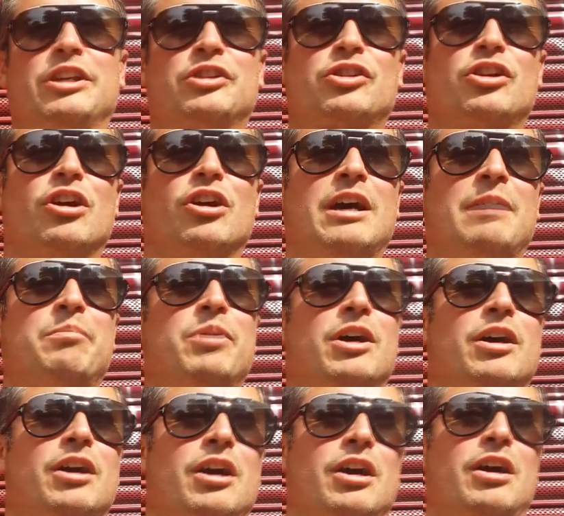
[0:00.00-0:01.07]
this guy,
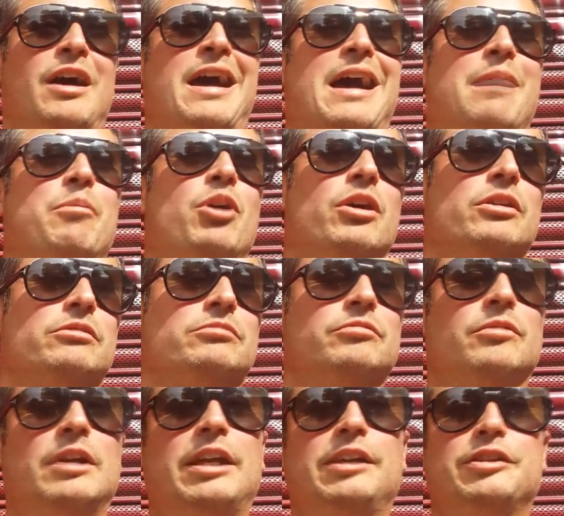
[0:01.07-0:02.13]
but Hamilton
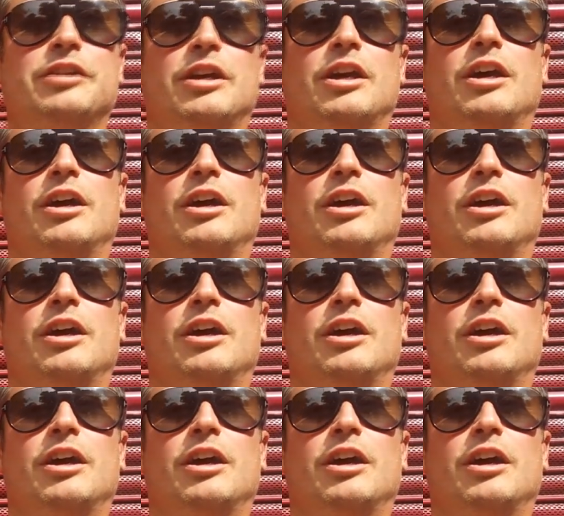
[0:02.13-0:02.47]
is